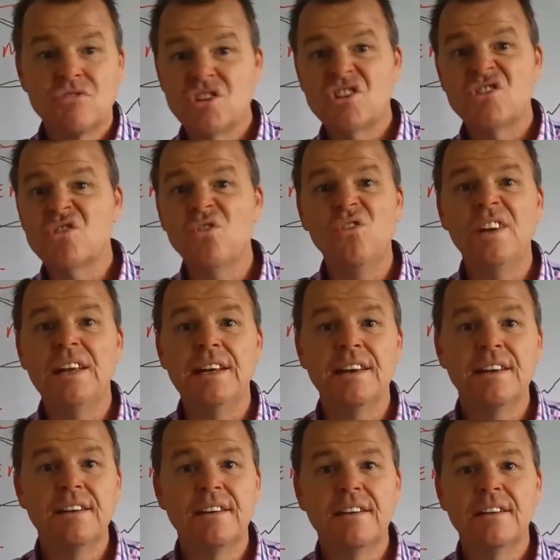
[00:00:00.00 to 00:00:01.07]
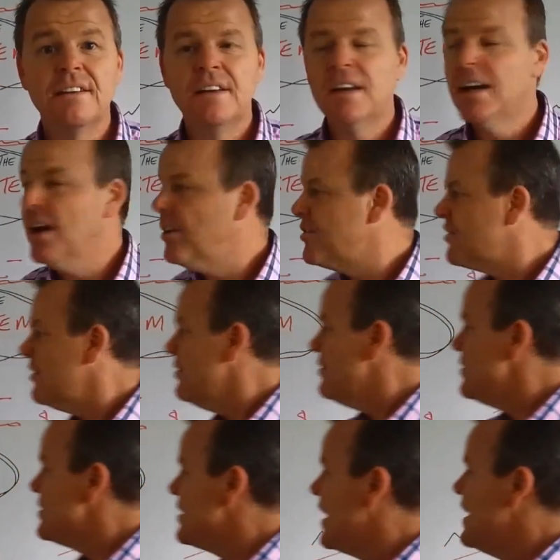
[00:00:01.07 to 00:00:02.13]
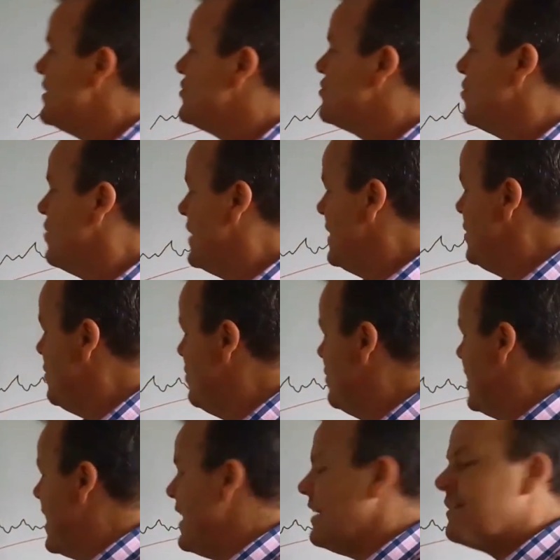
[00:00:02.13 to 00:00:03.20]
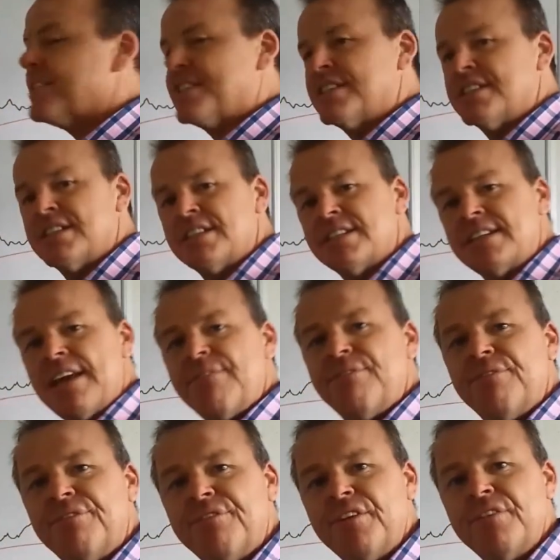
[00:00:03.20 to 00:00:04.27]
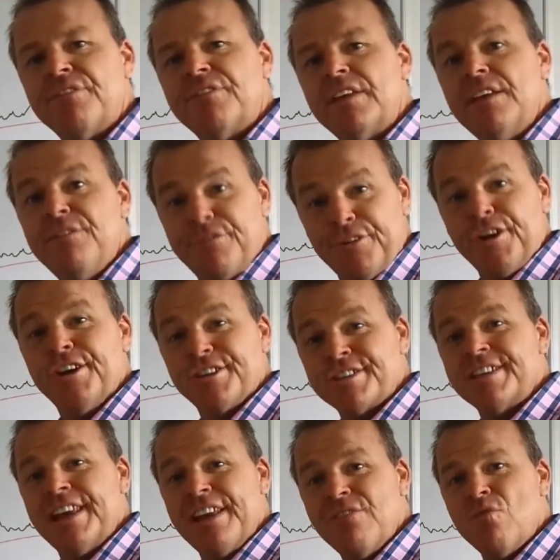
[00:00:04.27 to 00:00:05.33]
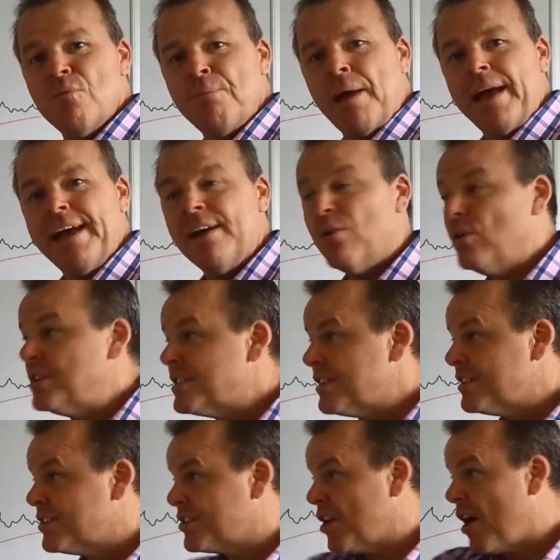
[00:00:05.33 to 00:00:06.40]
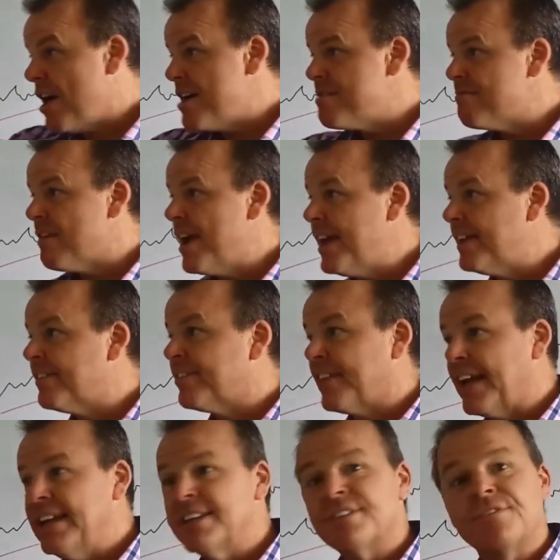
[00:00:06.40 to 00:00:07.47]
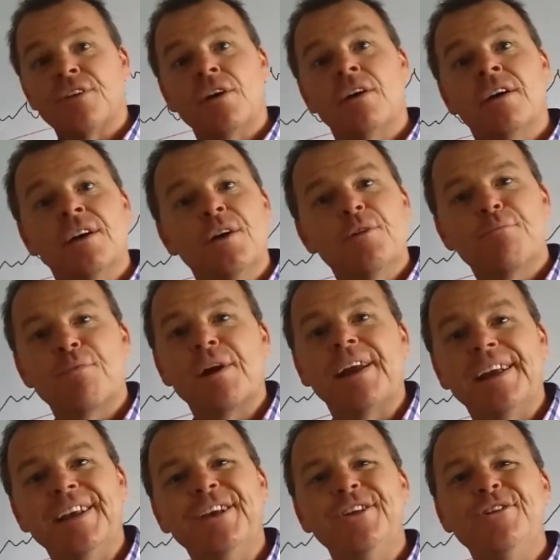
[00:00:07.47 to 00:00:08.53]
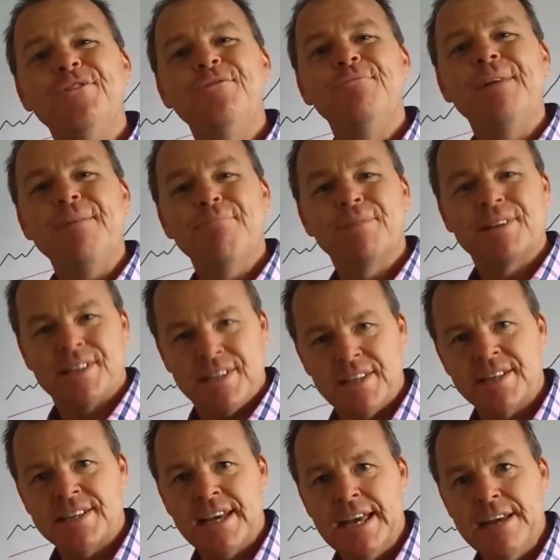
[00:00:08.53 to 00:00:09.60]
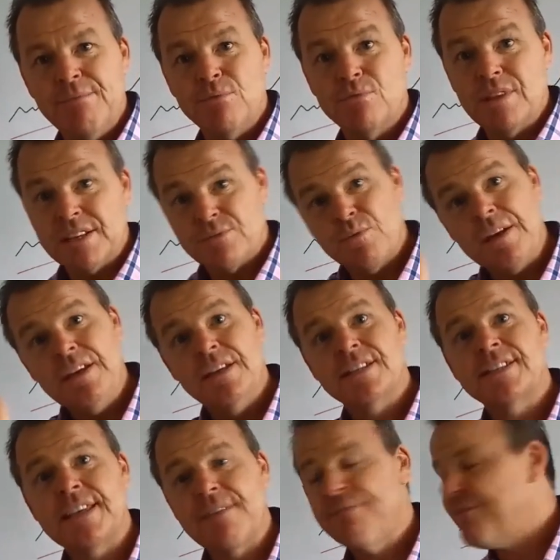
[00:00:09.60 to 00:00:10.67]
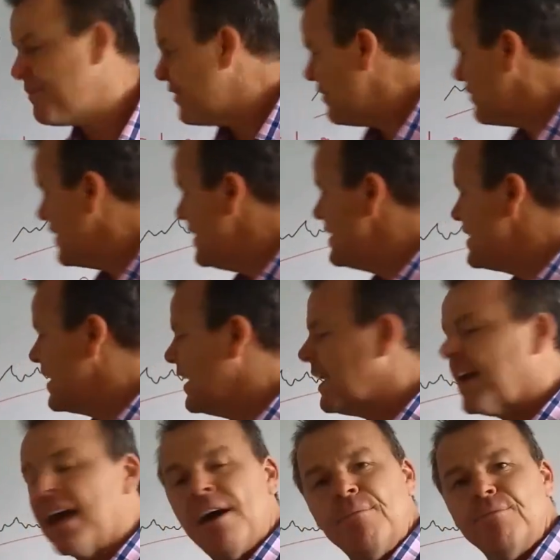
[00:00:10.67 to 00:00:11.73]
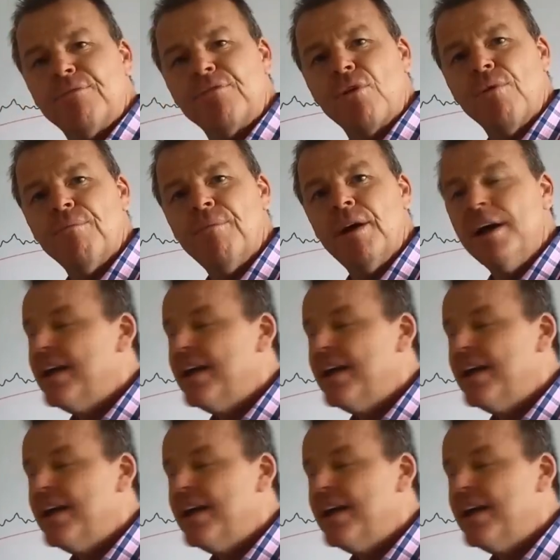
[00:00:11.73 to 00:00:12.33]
Just join. And as soon as they join, you get a $750 first level payout as a direct thanks for bringing a new member to the table. That's where your $750s are going to come from.